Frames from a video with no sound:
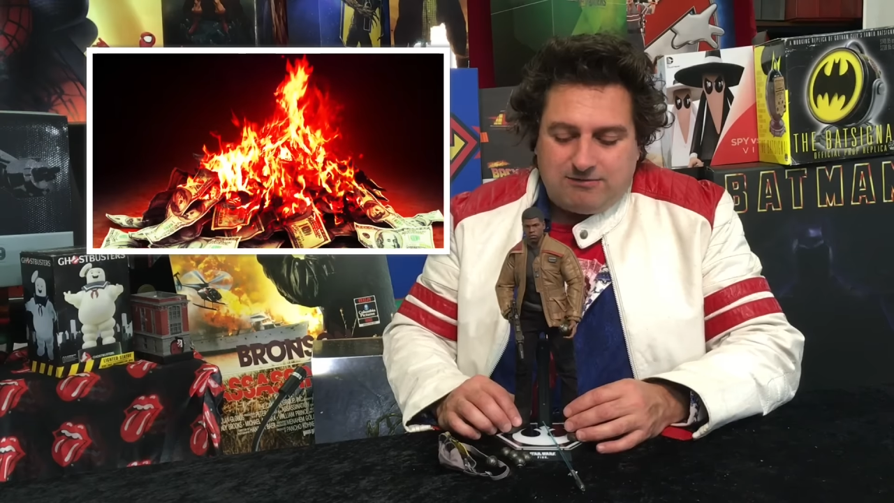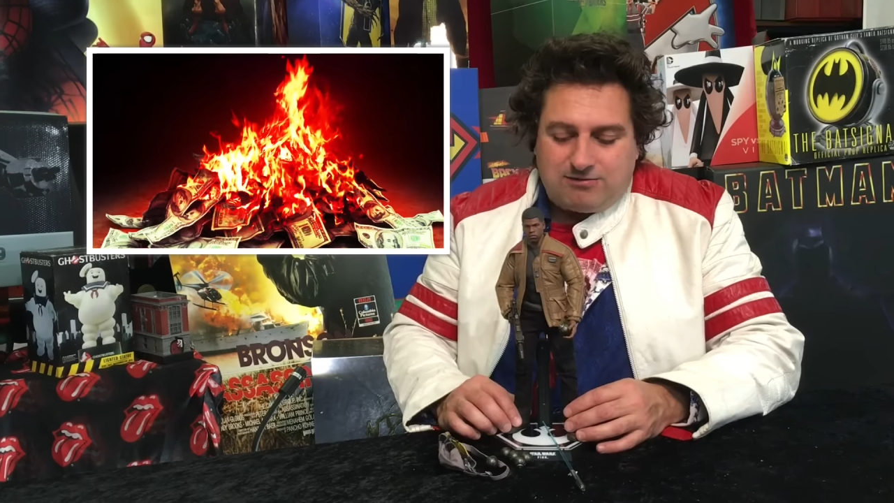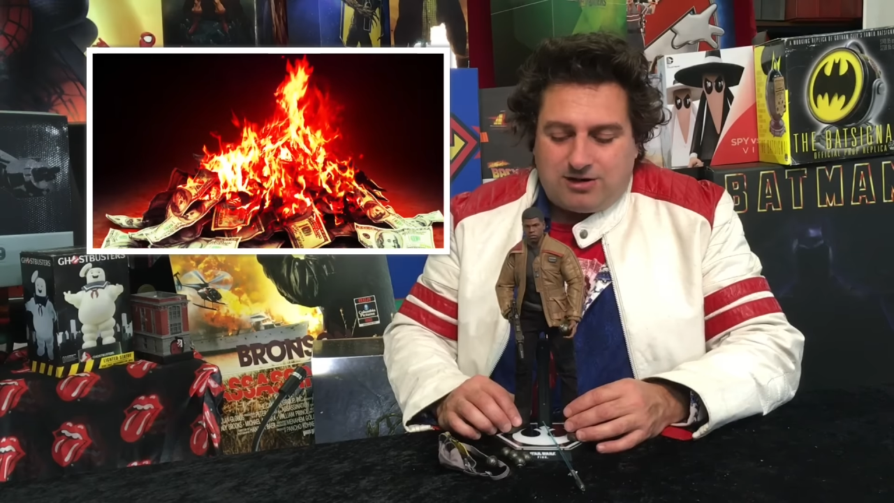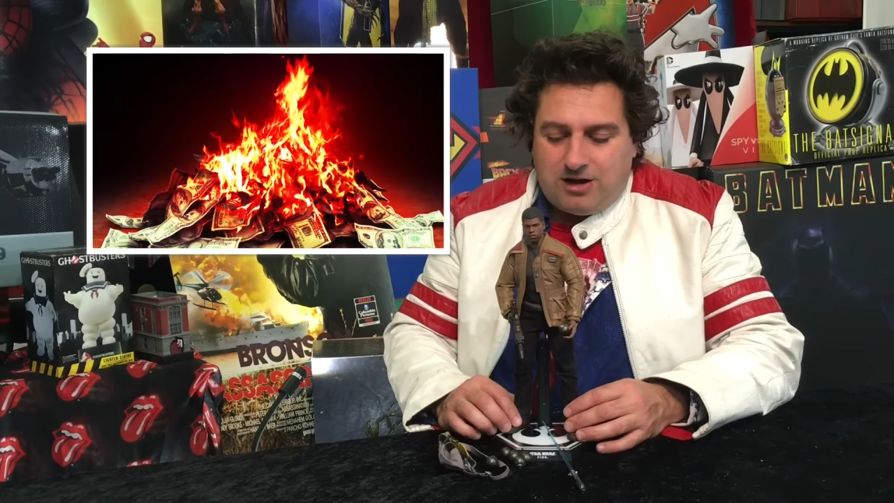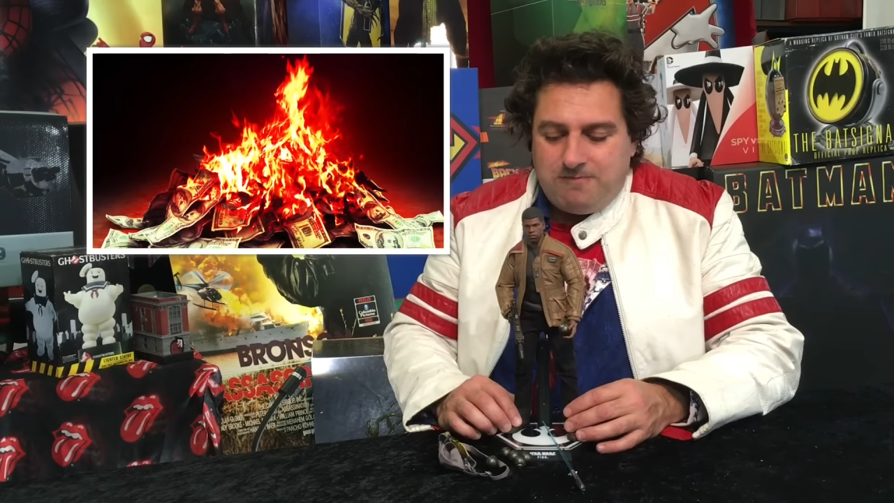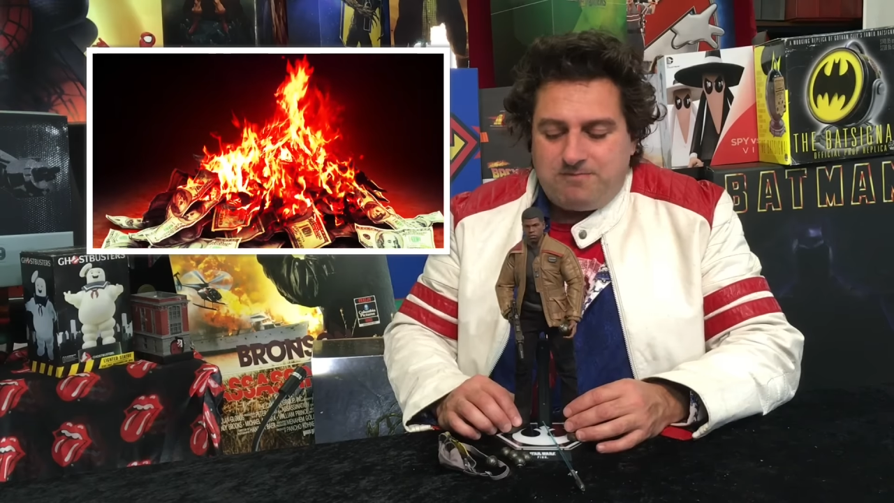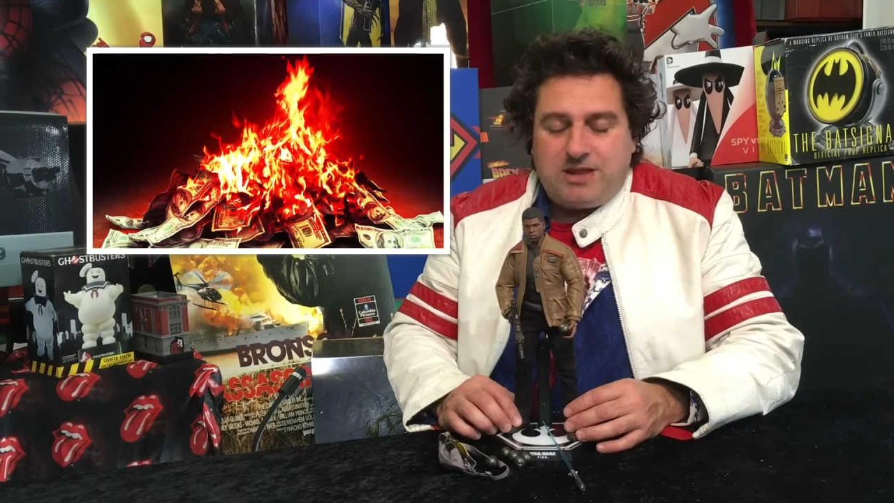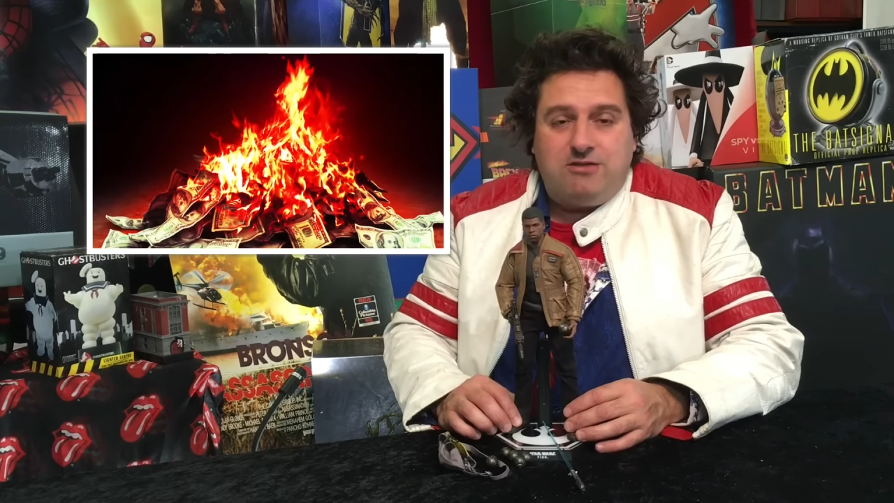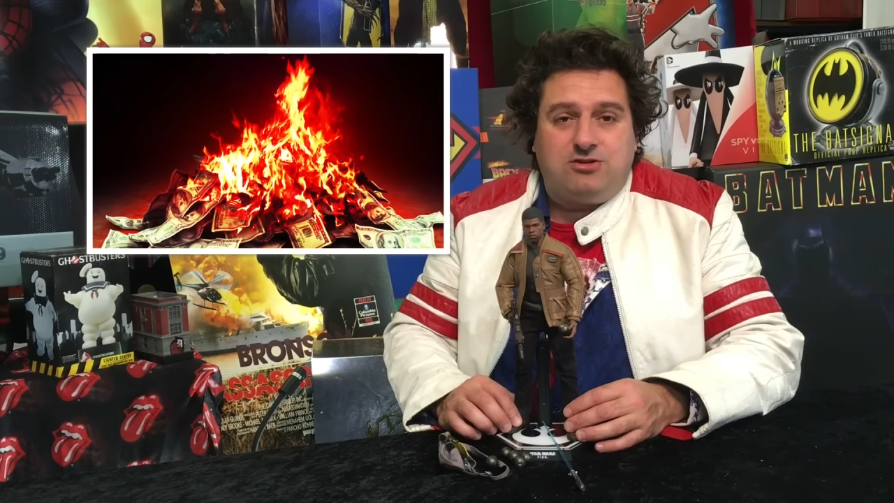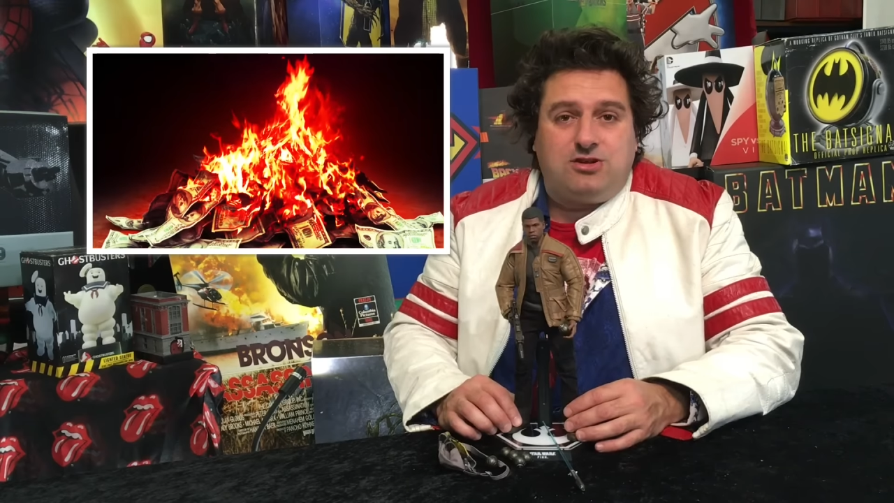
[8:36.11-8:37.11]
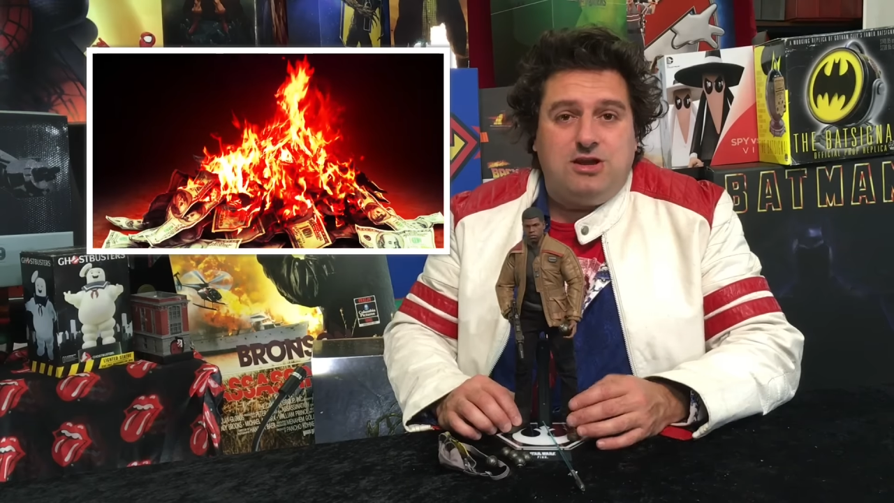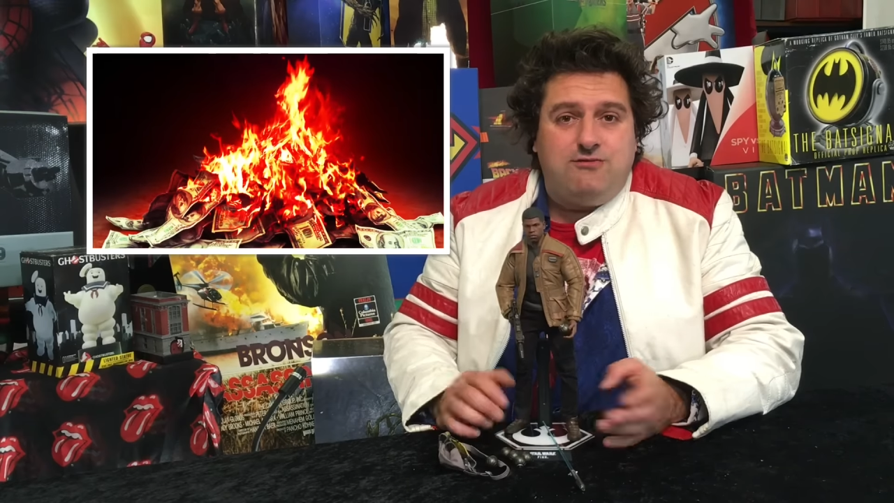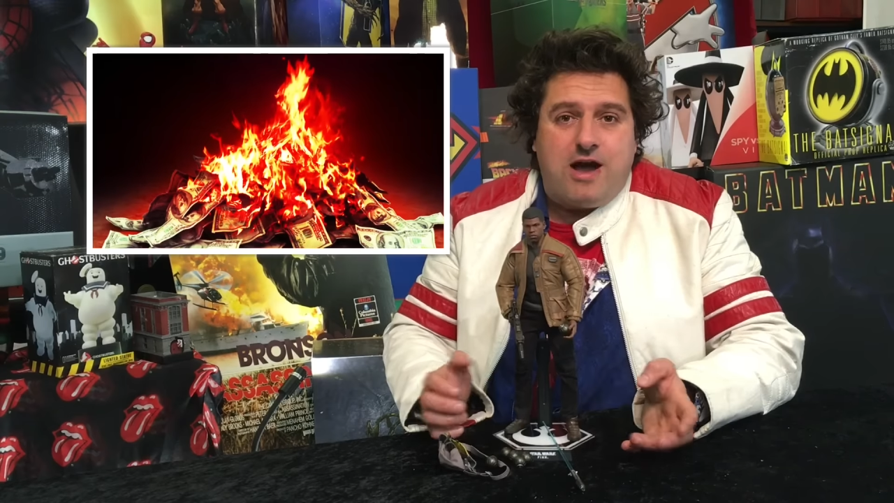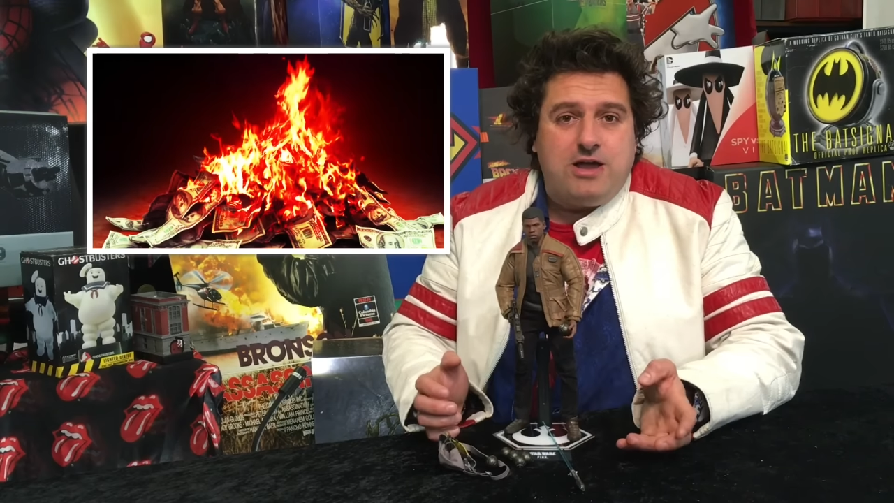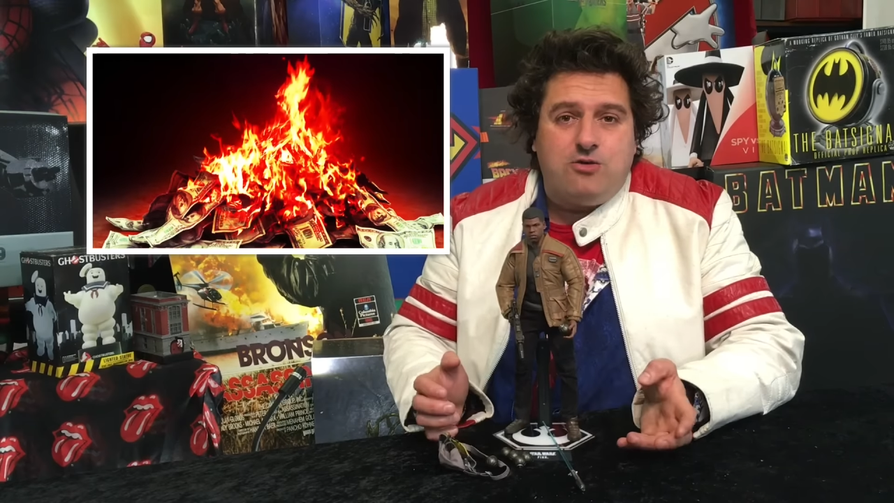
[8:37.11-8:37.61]
So they're
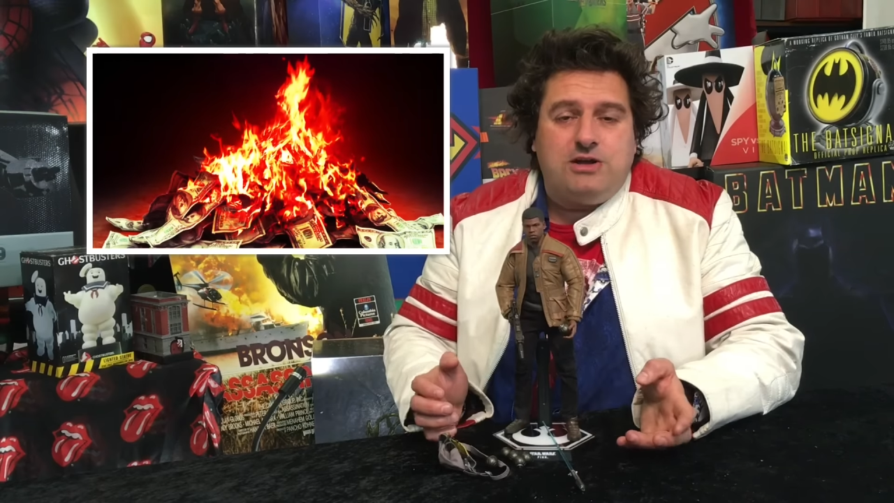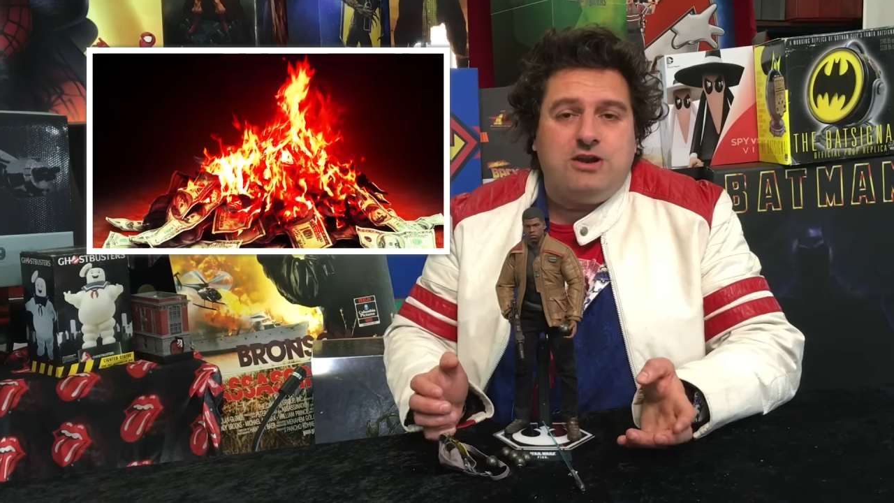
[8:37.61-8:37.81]
devaluing